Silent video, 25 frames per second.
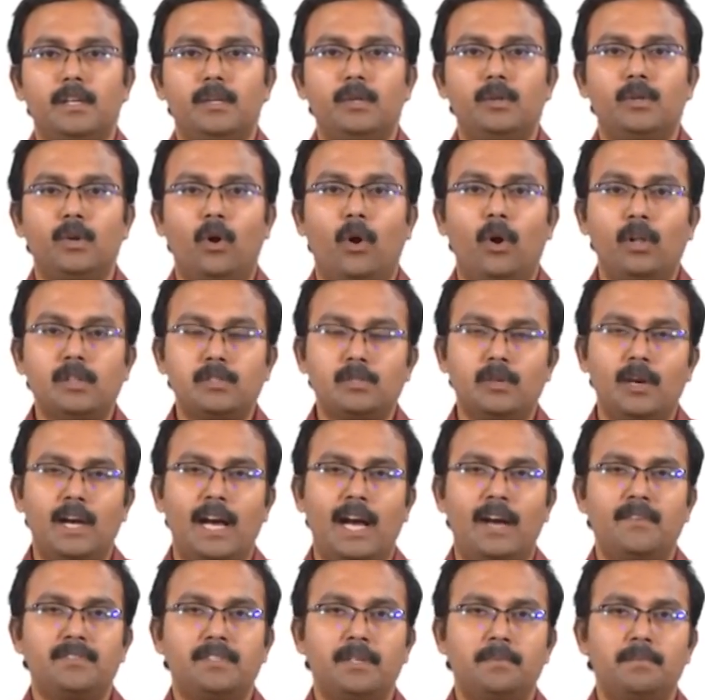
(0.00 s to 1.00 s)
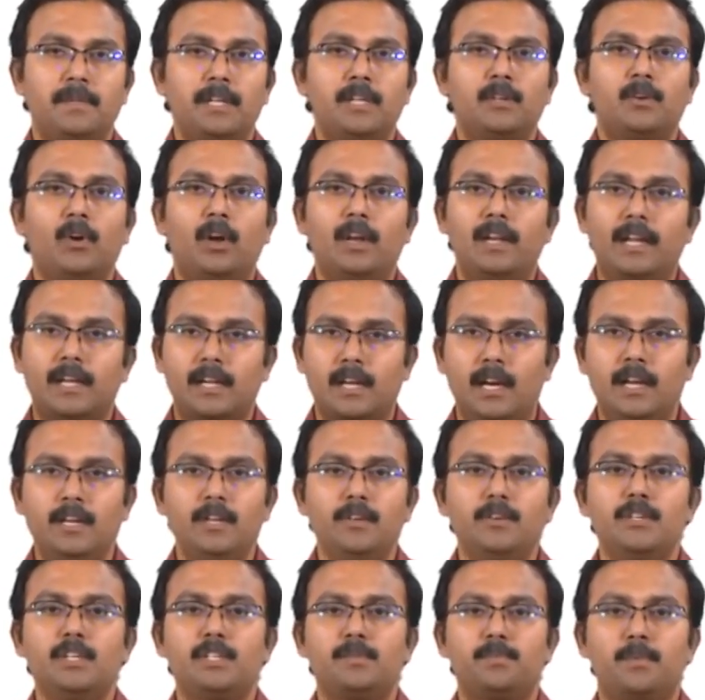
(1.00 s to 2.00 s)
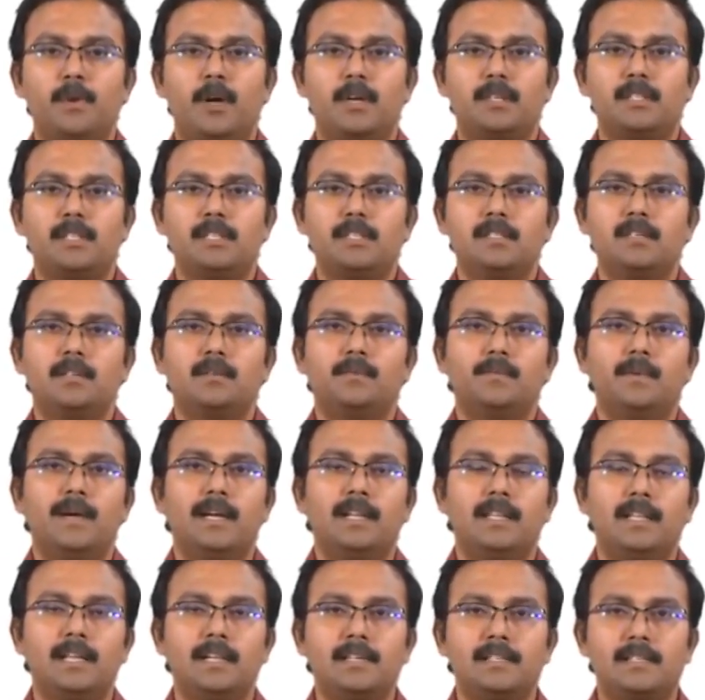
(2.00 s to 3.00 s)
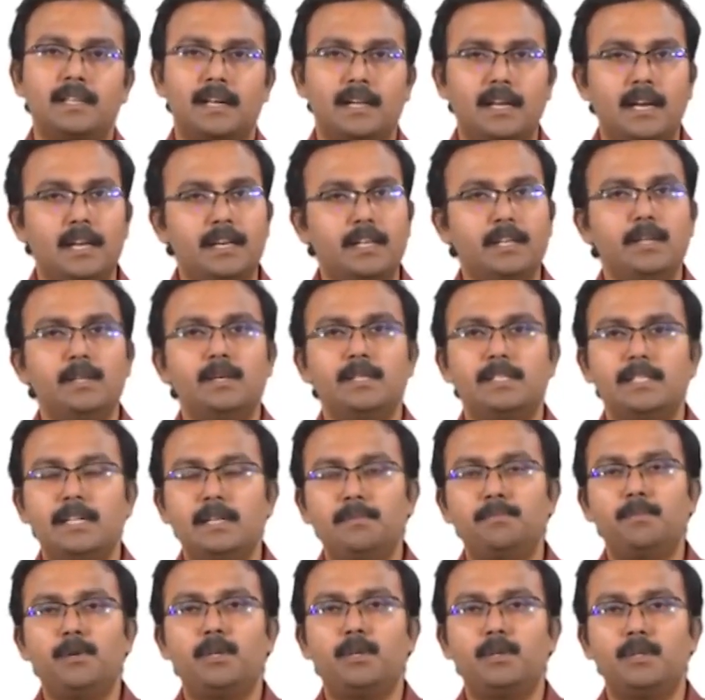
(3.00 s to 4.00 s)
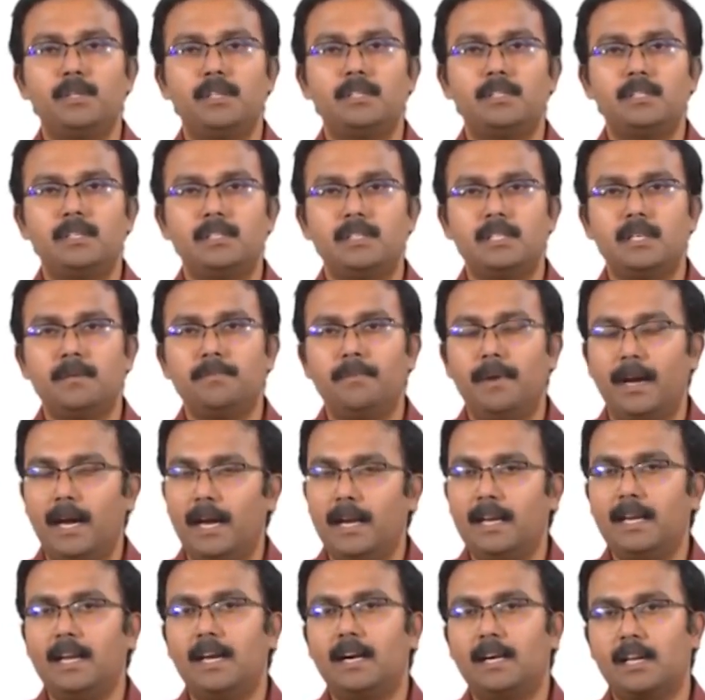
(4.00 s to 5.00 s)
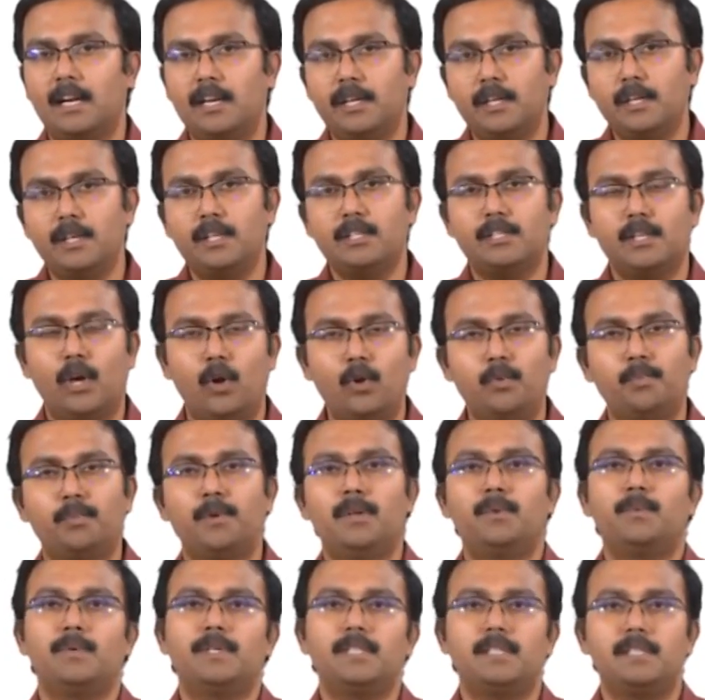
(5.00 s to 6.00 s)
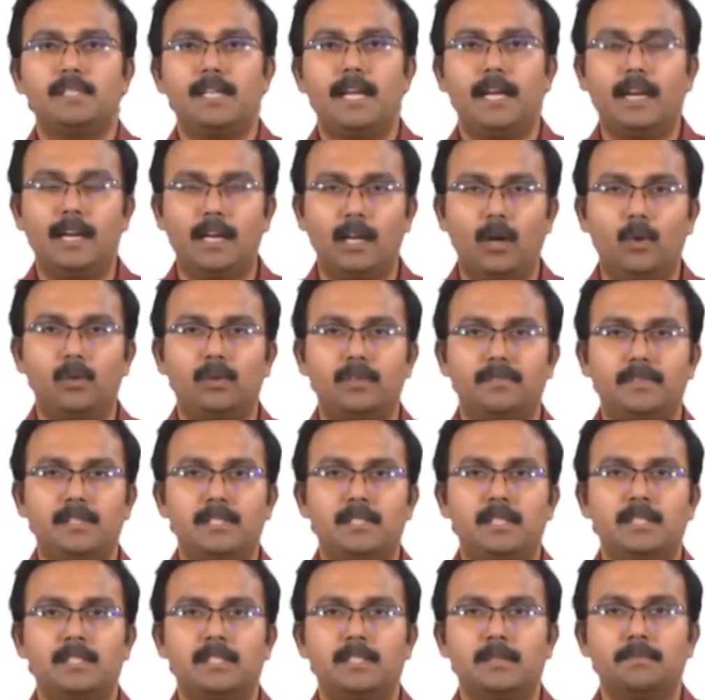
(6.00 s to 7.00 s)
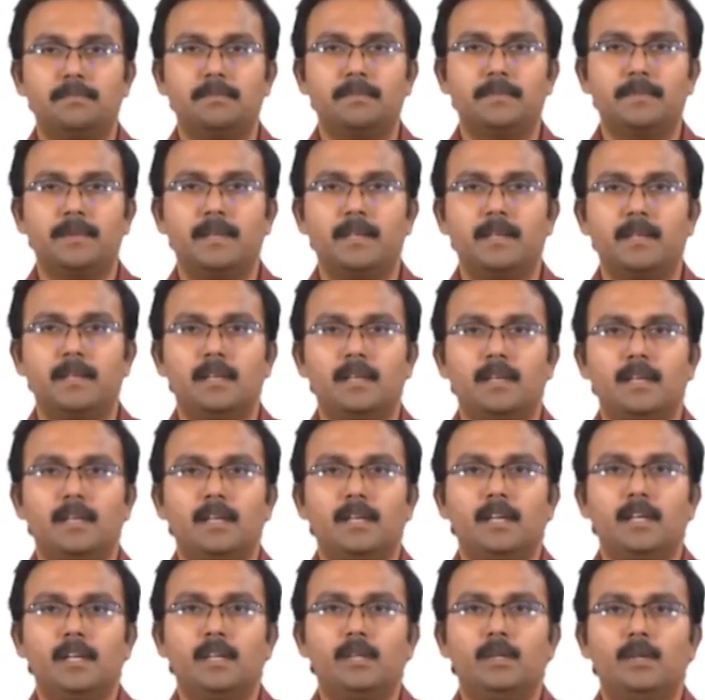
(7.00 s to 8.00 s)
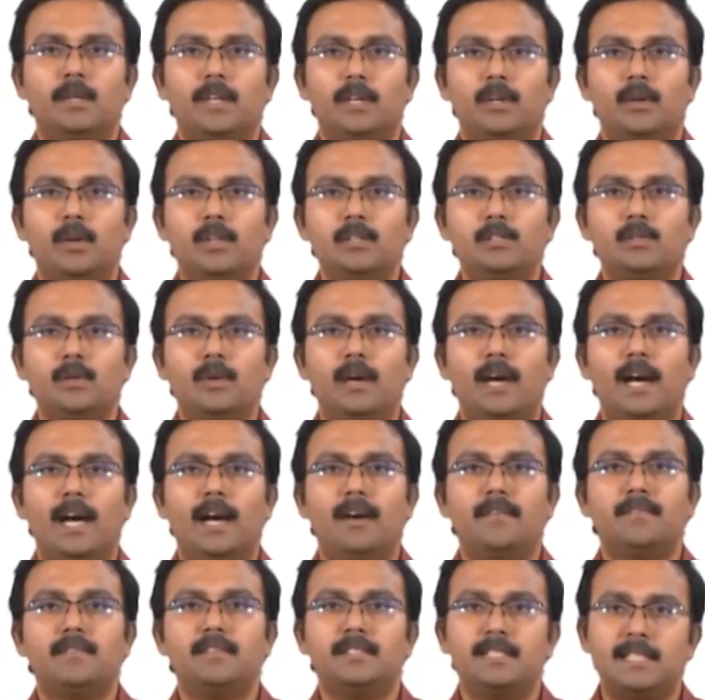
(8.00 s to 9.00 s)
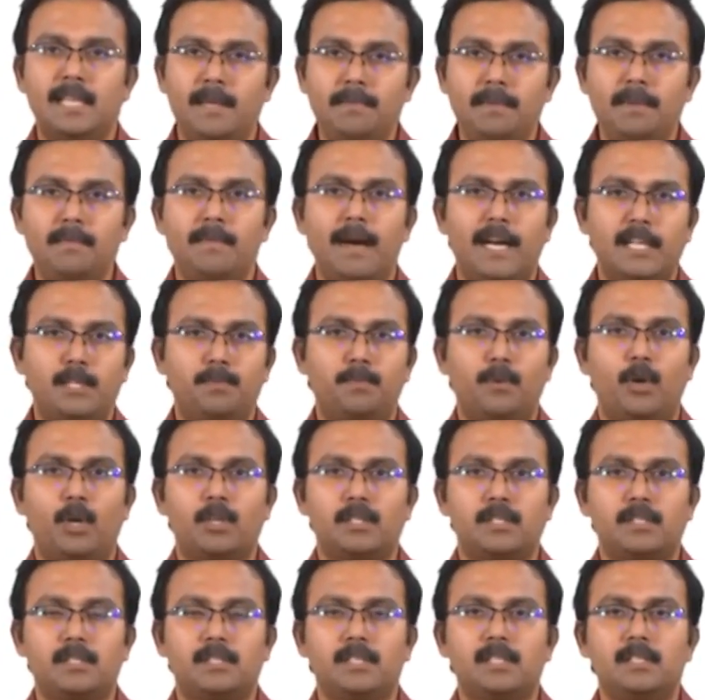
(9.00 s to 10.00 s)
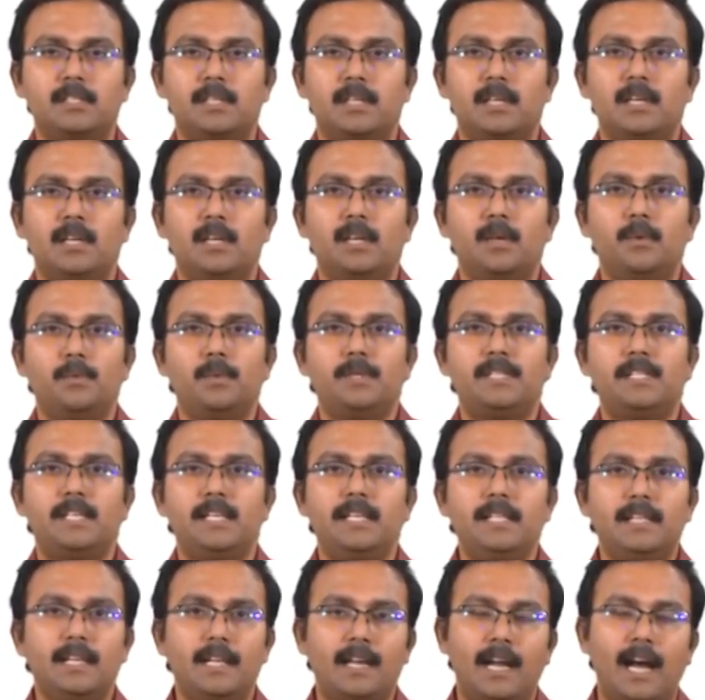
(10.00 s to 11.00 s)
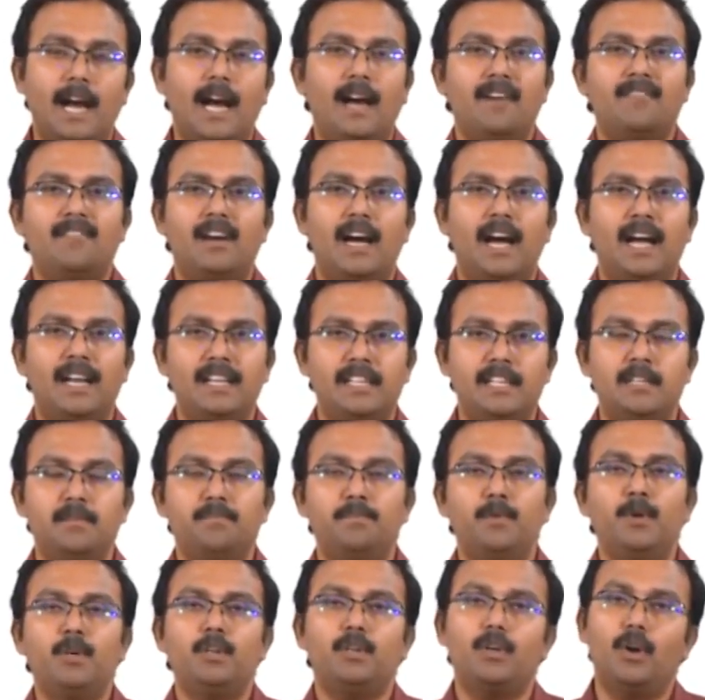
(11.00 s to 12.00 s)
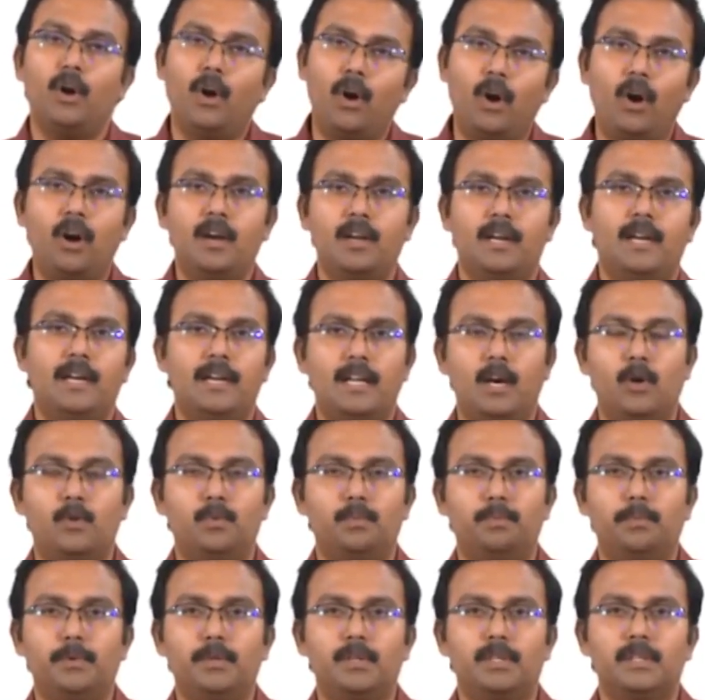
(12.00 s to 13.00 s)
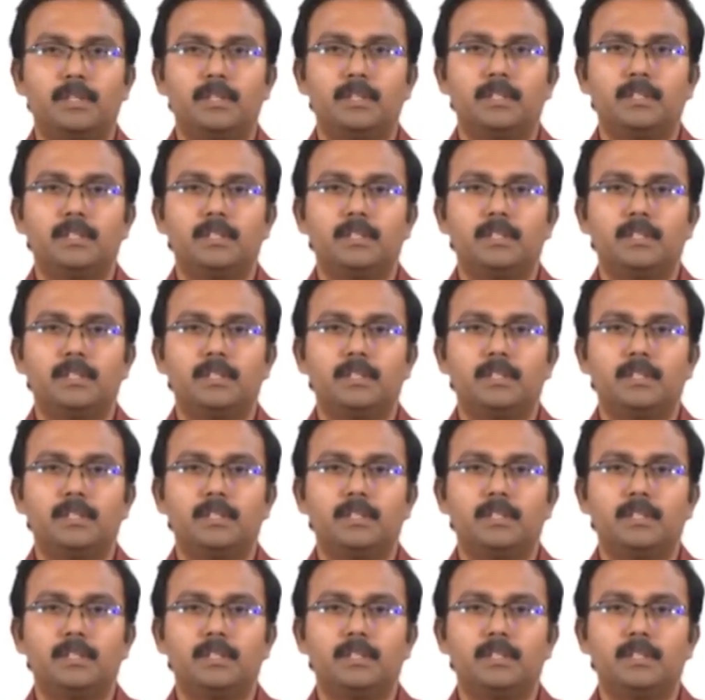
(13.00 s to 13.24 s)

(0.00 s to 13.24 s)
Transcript: You also have something called a continuous process where there is a continuous input to the system and a continuous output which is taken out of the system. You can also have semi batch processes which either have an input or an output.